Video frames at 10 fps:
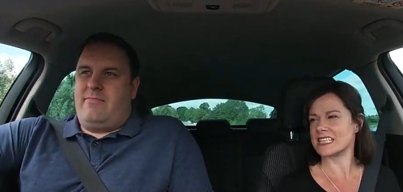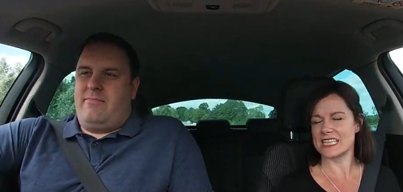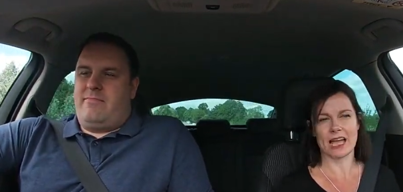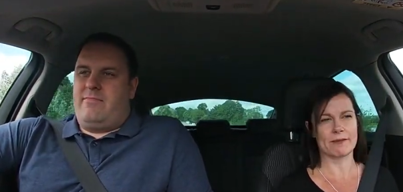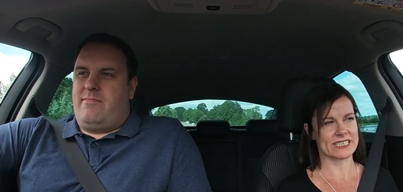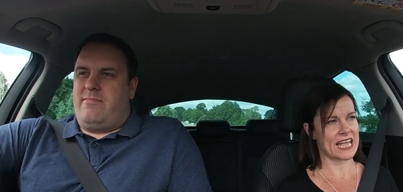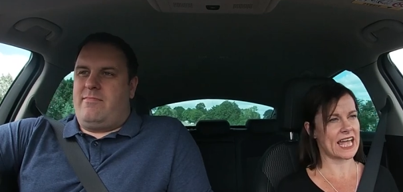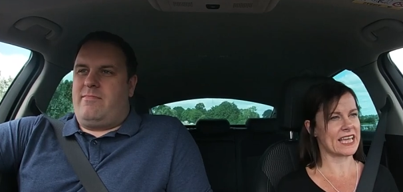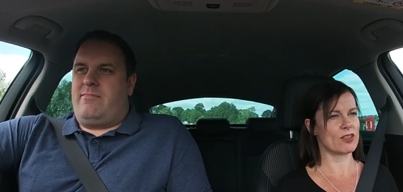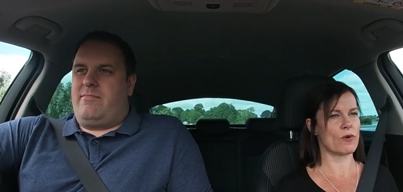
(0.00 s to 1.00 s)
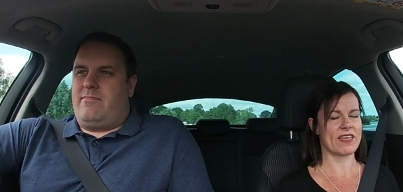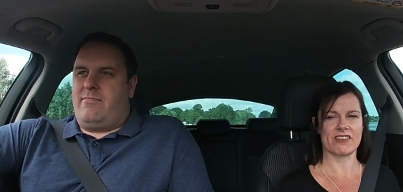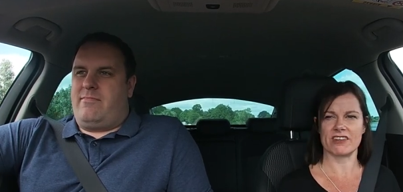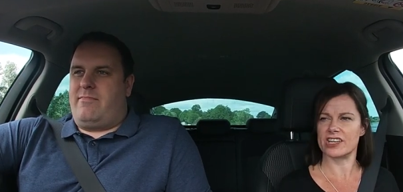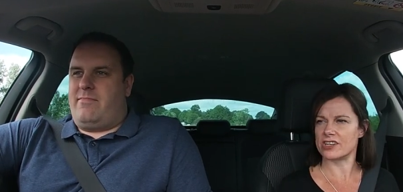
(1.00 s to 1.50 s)
Speaker 1: the time of day and the
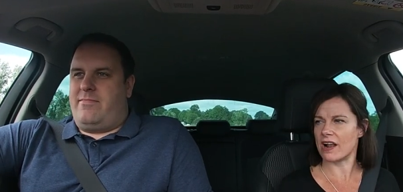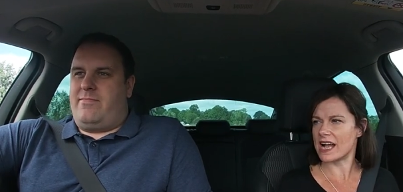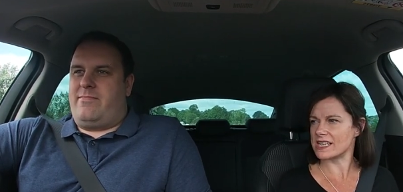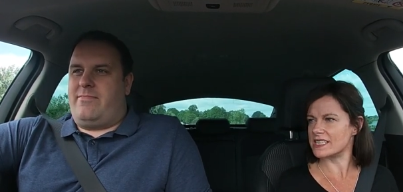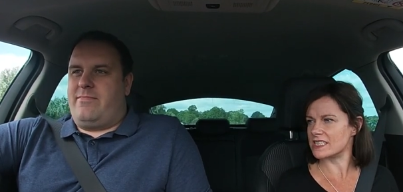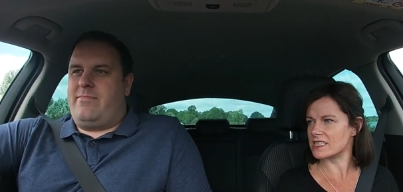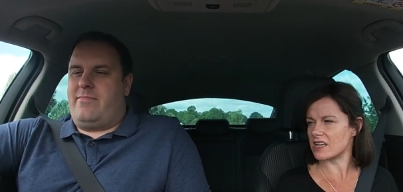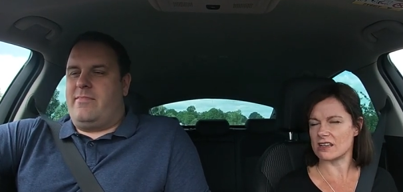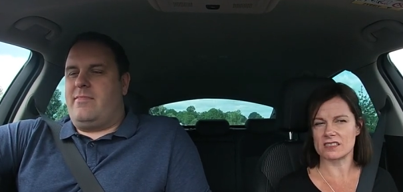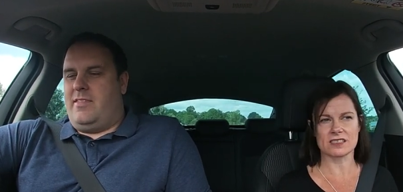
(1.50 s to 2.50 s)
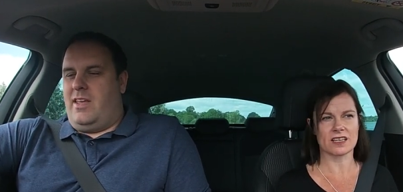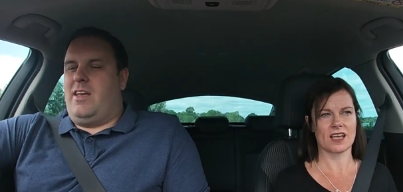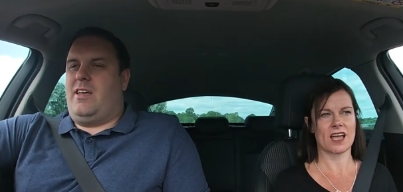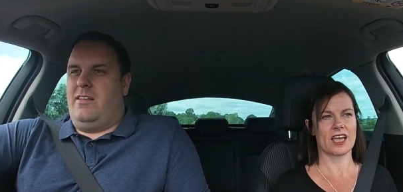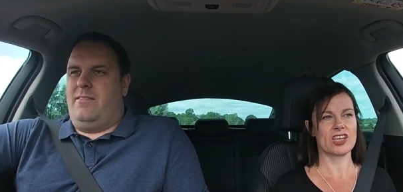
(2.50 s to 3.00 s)
weather, and you don't actually discuss, yeah.
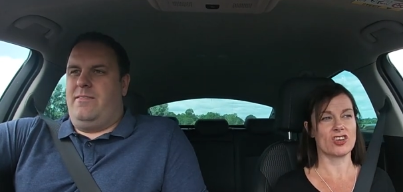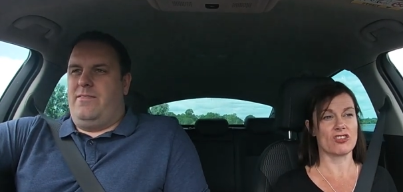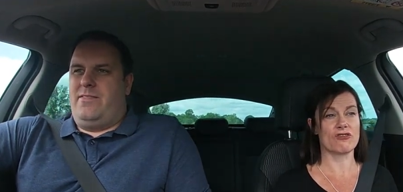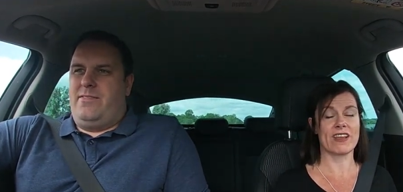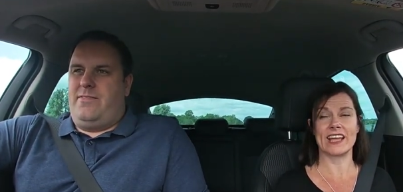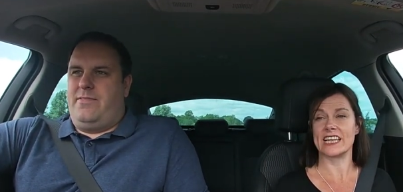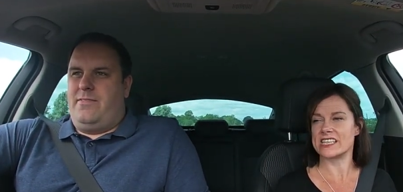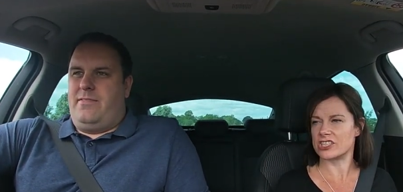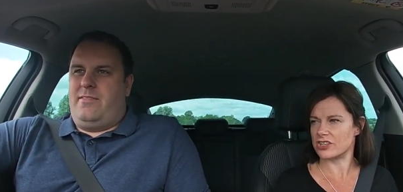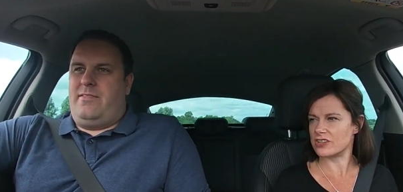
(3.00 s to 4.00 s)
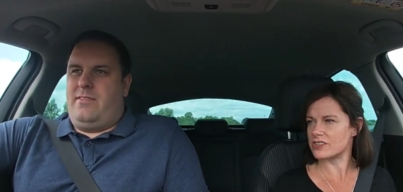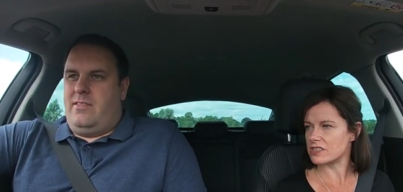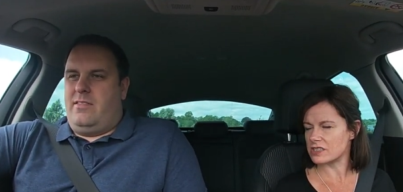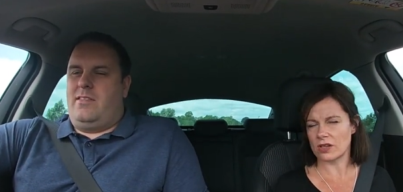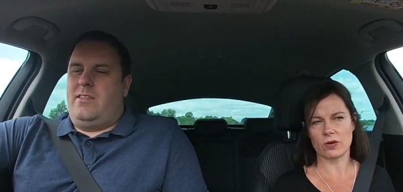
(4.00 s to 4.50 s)
you know, the real
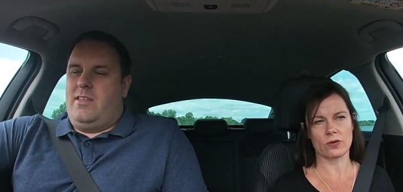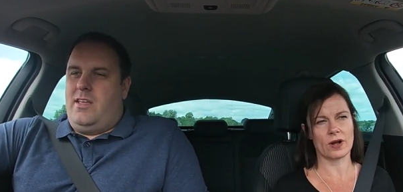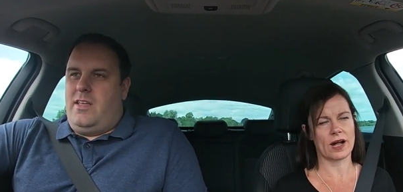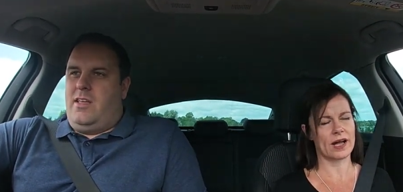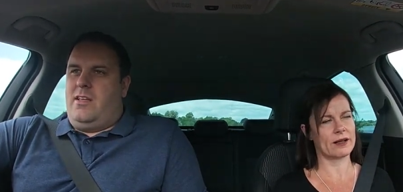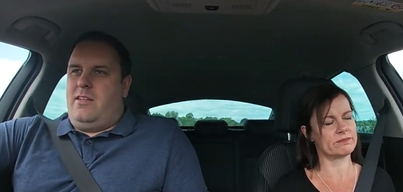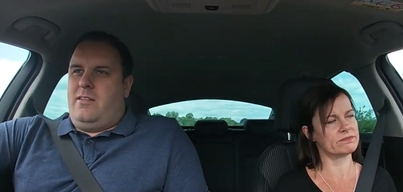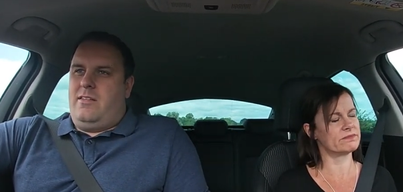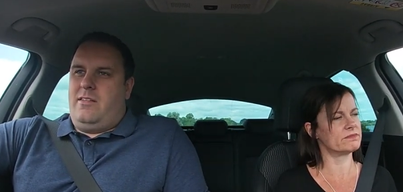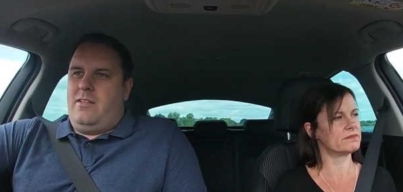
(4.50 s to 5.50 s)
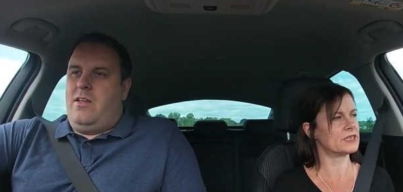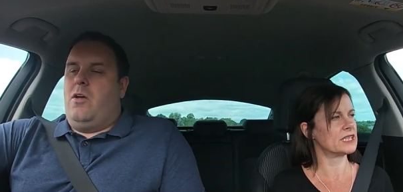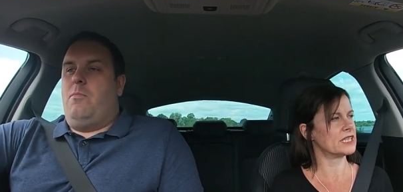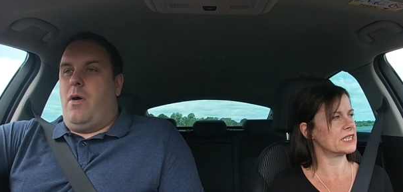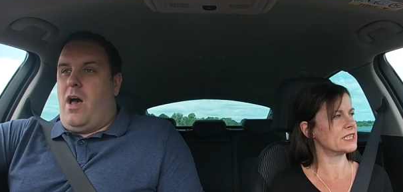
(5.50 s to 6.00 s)
issues. So. Um,
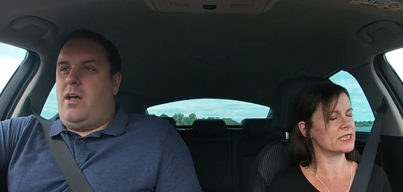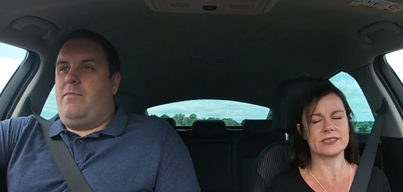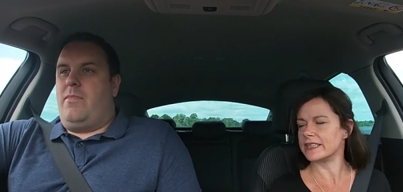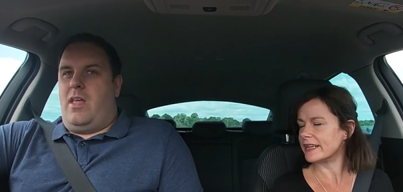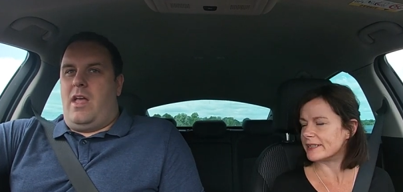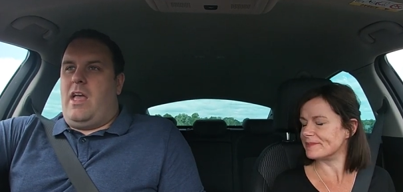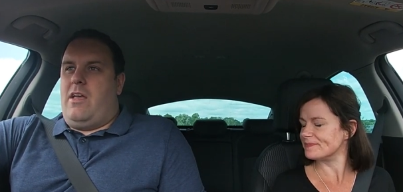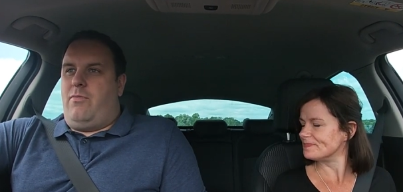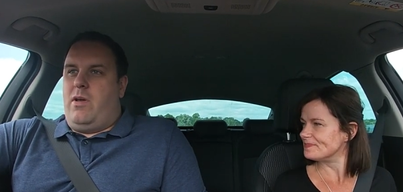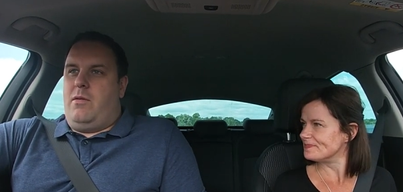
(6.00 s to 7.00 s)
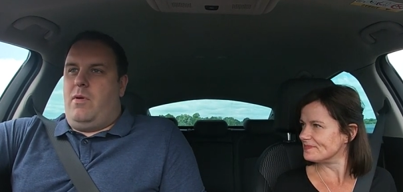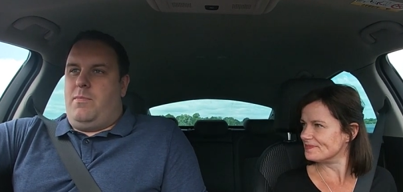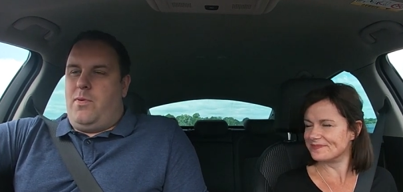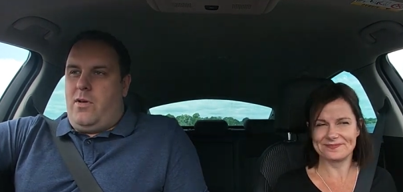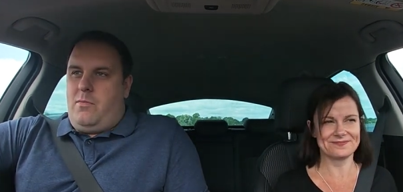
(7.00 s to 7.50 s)
Speaker 2: but yeah. if we, we
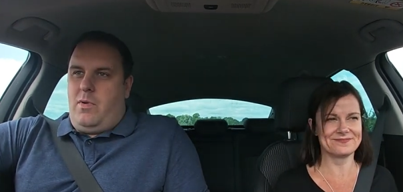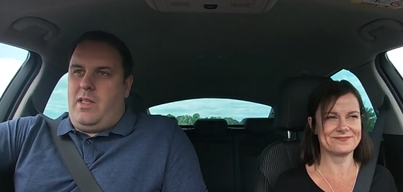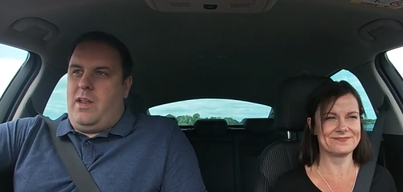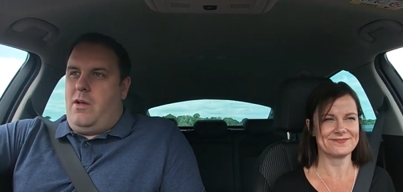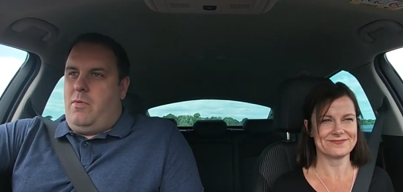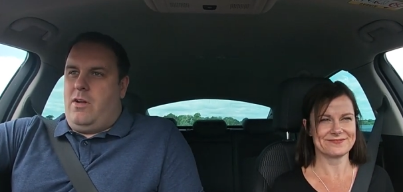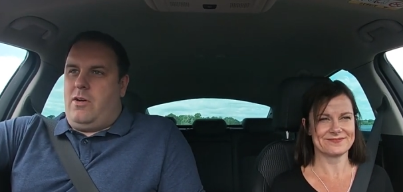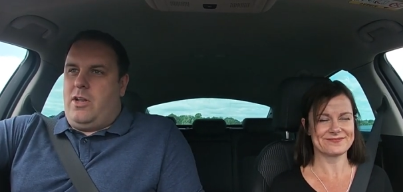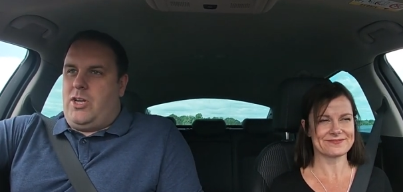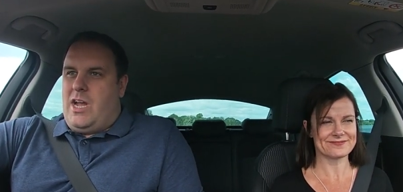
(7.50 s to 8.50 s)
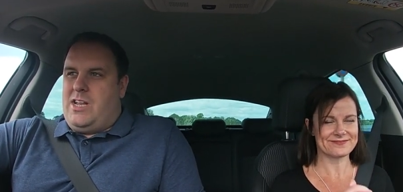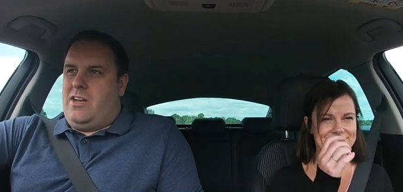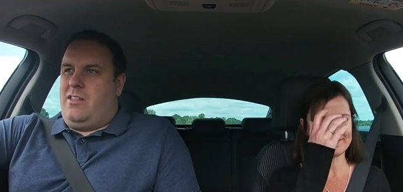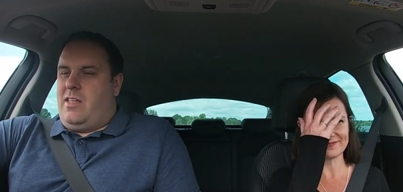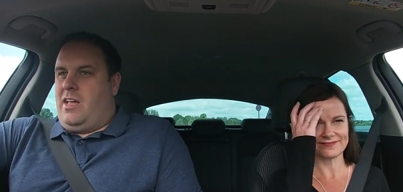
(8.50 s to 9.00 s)
put, we, you know, we're not going to change
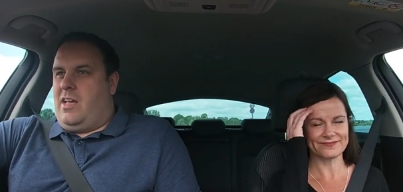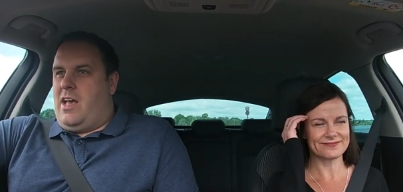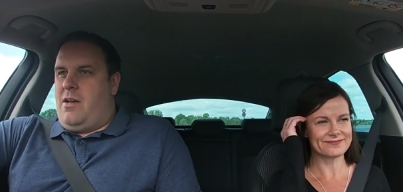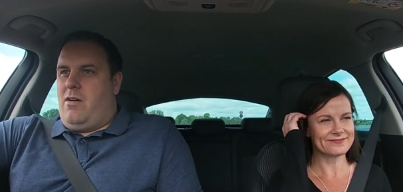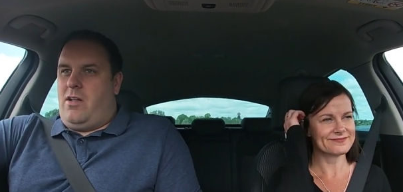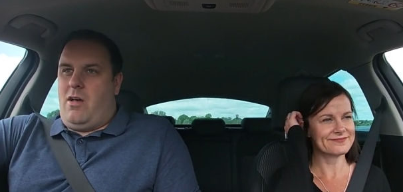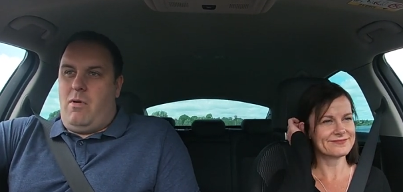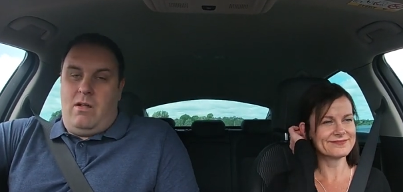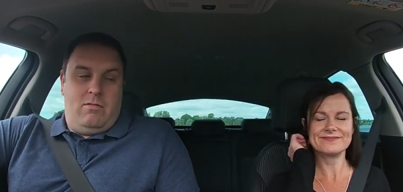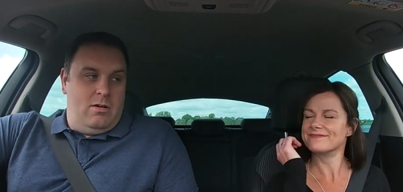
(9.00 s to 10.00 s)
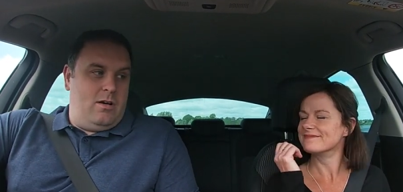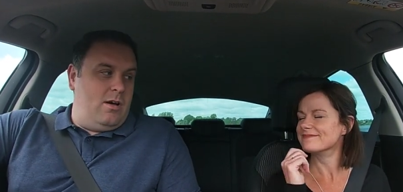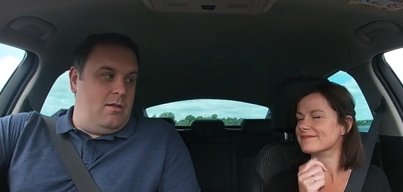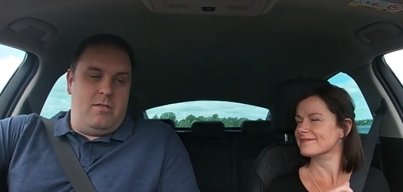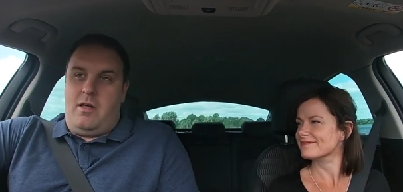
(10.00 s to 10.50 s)
anything. Uh, I don't, well, I
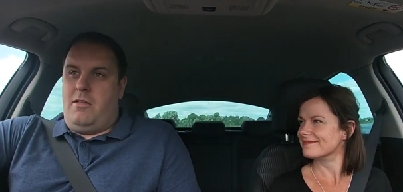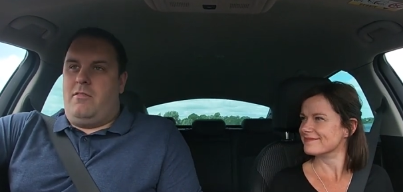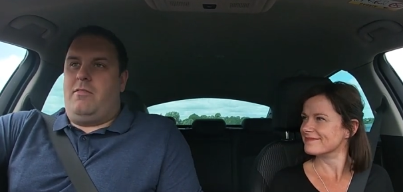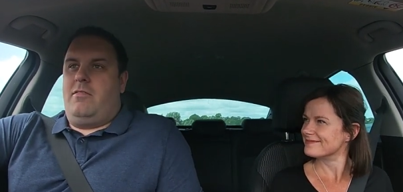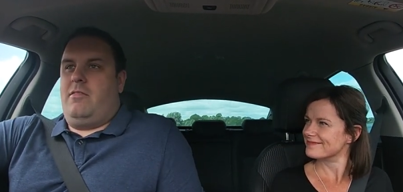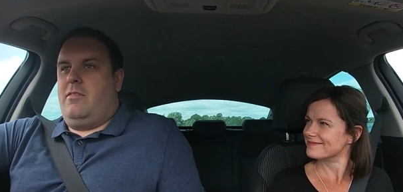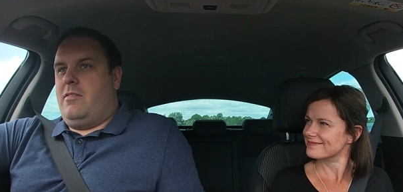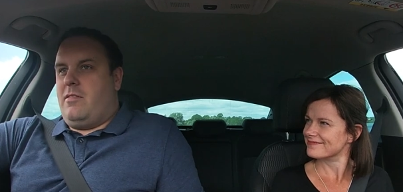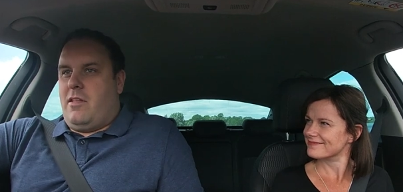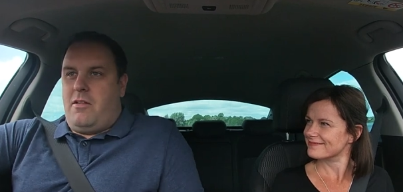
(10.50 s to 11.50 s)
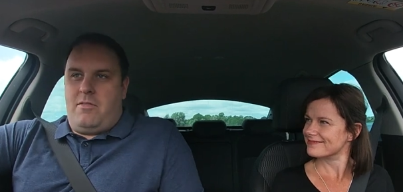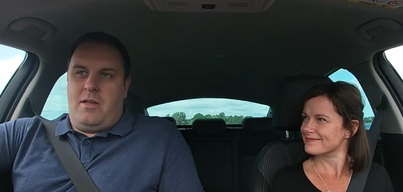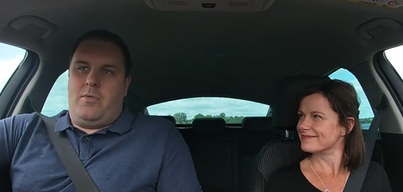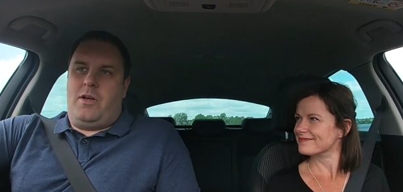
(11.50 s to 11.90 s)
don't, I don't, I don't think